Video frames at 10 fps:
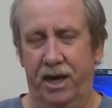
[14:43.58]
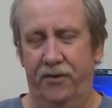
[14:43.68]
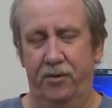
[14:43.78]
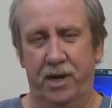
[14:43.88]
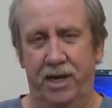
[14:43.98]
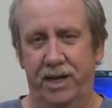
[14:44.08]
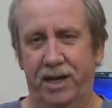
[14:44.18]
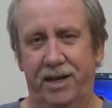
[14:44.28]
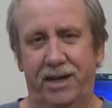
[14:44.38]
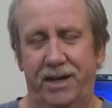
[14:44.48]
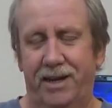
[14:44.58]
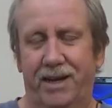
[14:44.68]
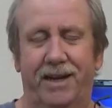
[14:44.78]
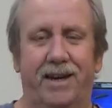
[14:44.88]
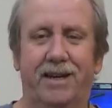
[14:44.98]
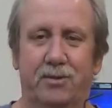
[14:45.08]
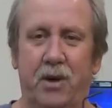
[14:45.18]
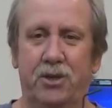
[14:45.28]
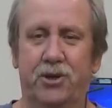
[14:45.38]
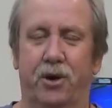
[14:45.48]
Everybody,
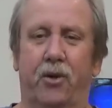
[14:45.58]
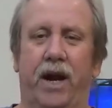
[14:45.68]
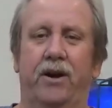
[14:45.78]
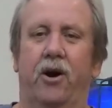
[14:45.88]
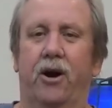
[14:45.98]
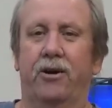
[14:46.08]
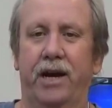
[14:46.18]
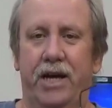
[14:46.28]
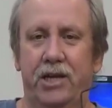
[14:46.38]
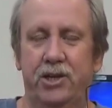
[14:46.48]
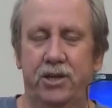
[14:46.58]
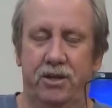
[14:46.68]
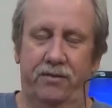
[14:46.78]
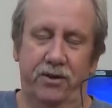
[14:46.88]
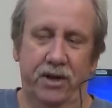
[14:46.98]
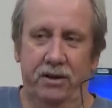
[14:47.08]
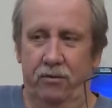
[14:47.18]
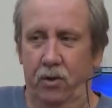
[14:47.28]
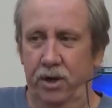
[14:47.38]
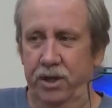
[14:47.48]
especially around our age, if you are
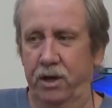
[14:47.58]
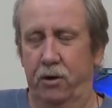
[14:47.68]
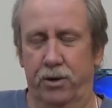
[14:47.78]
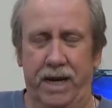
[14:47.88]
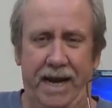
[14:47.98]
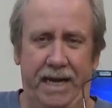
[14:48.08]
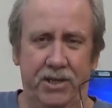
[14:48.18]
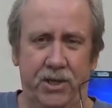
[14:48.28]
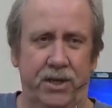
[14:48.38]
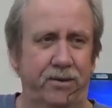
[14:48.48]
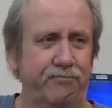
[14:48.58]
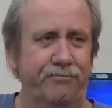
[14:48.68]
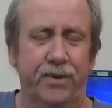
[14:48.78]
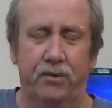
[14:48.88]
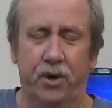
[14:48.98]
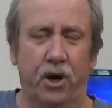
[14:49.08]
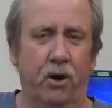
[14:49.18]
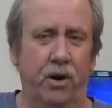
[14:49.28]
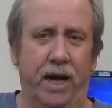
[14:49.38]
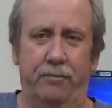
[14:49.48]
one of the older guys, we
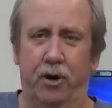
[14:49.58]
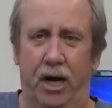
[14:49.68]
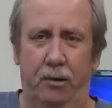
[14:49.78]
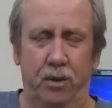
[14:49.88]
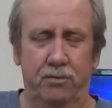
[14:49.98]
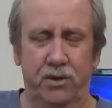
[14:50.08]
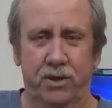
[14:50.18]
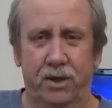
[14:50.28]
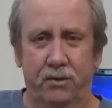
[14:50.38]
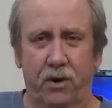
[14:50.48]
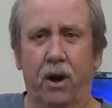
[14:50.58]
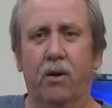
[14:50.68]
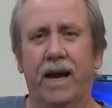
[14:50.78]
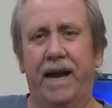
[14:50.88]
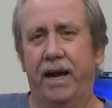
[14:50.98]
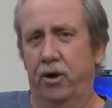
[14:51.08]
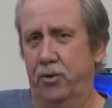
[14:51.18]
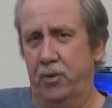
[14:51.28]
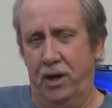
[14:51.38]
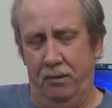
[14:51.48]
all got problems. We all got
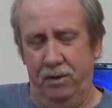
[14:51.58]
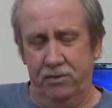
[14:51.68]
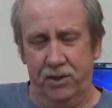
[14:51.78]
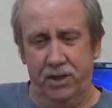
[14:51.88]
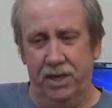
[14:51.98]
health problems.